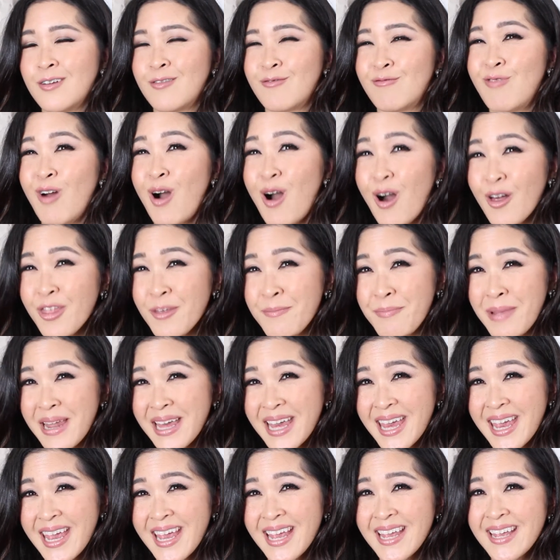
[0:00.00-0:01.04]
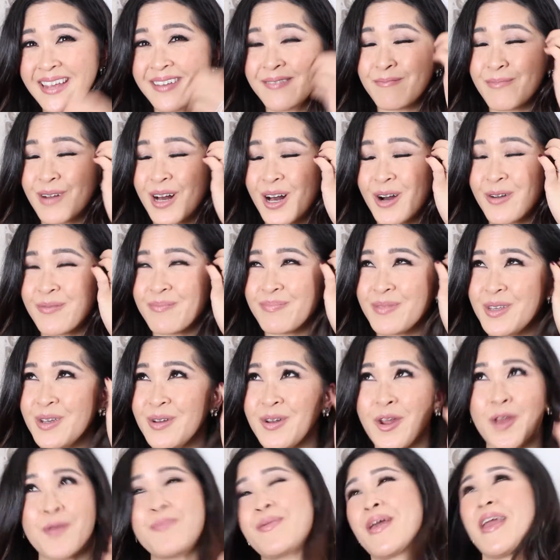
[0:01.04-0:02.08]
rather blingy. Well, you
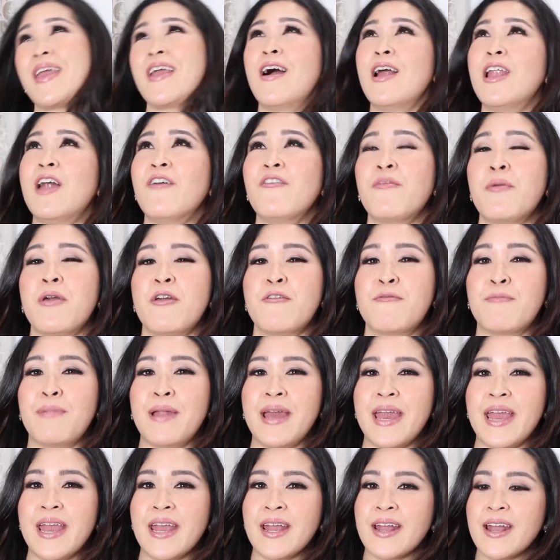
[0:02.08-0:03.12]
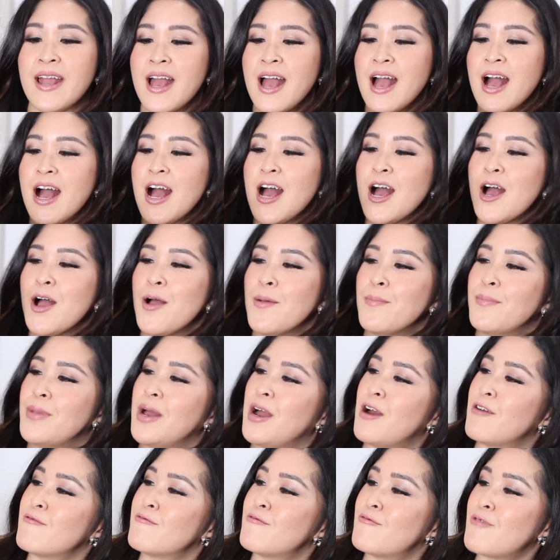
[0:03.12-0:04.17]
know me, I love a bit of bling. Um,
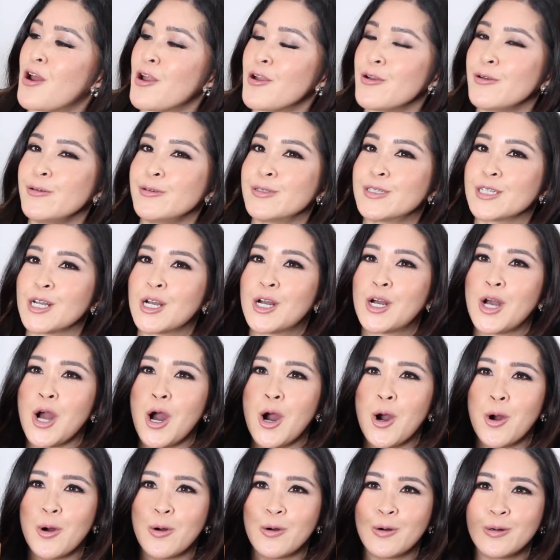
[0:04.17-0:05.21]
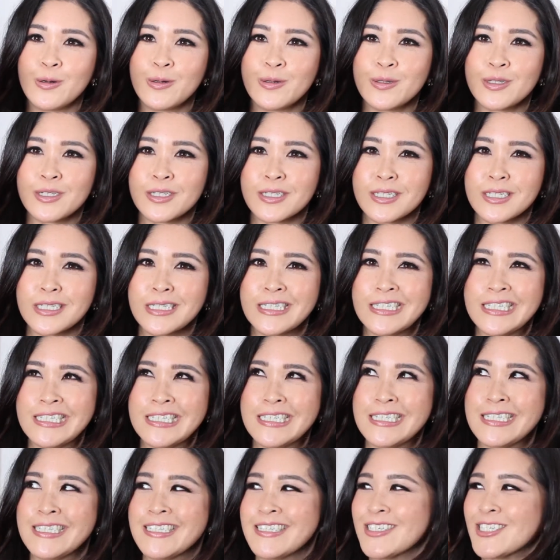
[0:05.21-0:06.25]
rose gold
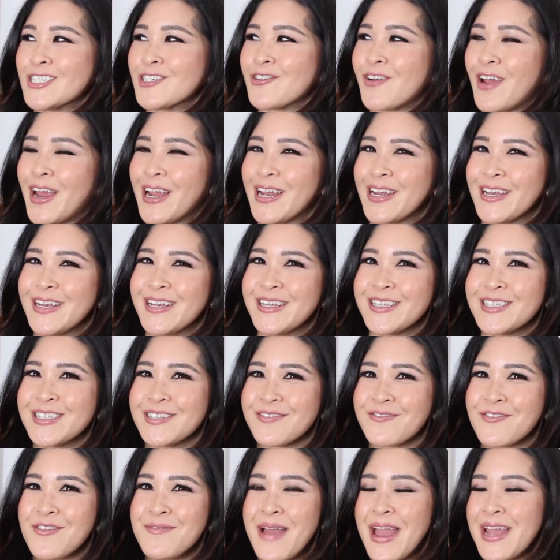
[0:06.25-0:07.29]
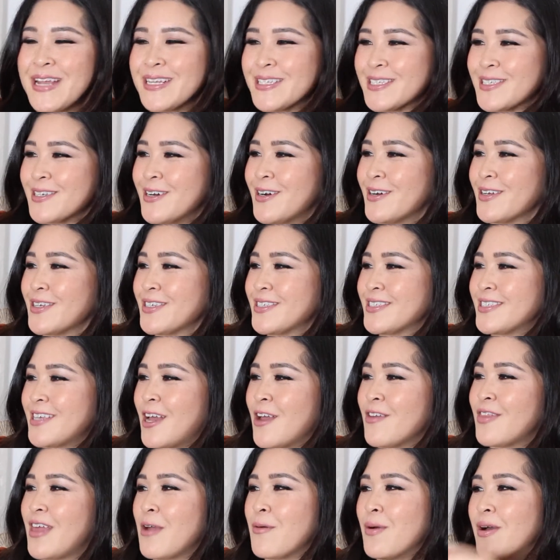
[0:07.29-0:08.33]
trainers from ASOS.
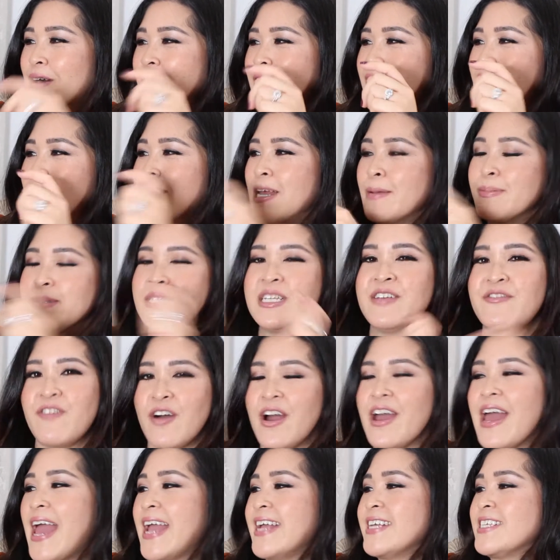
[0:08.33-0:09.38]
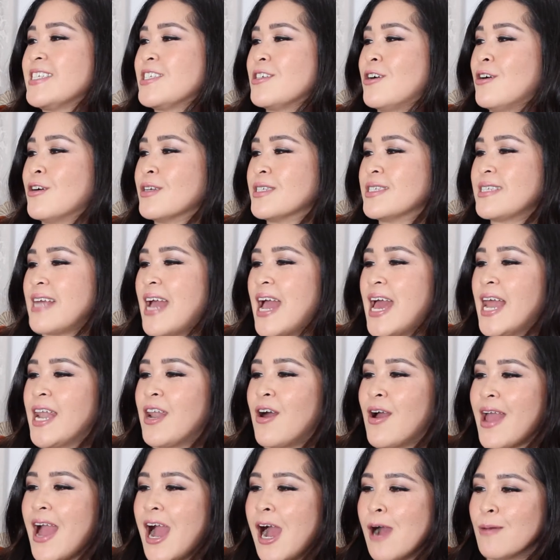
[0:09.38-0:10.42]
So they were Lipsy via ASOS and
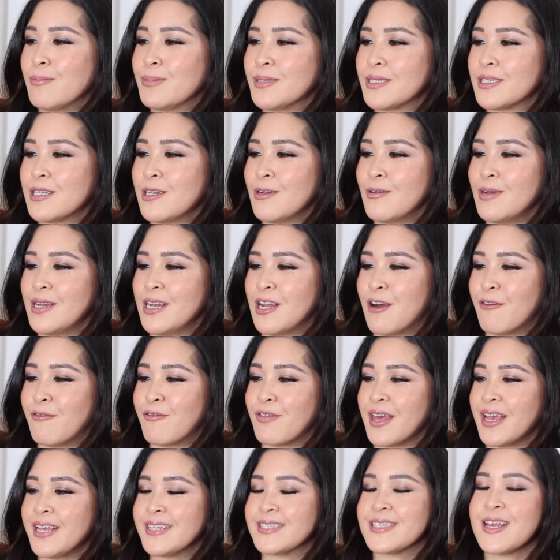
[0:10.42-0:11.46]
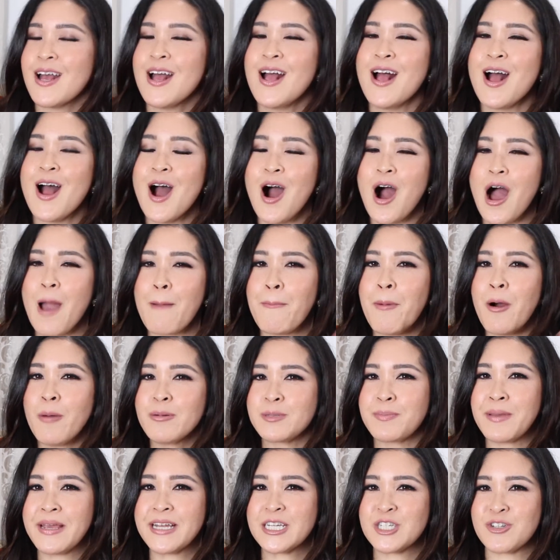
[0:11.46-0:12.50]
I absolutely love these. I
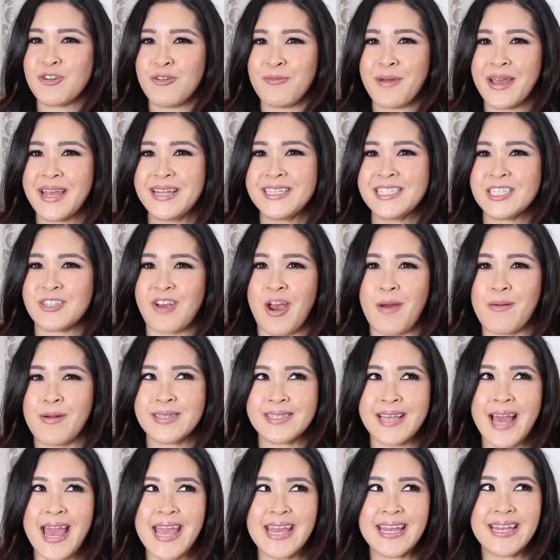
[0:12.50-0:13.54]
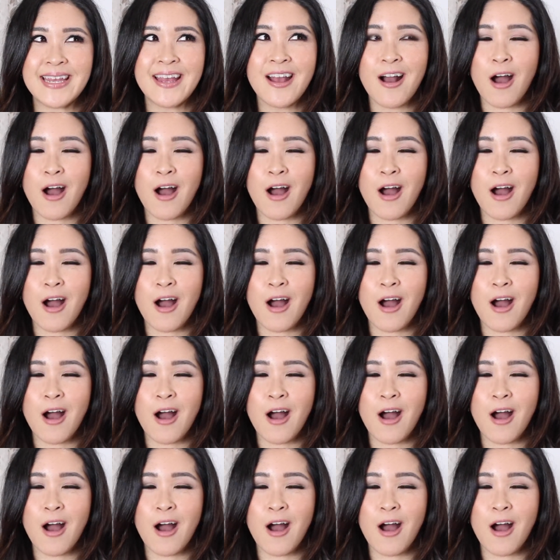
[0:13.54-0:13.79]
popped a picture on my Instagram and I was like,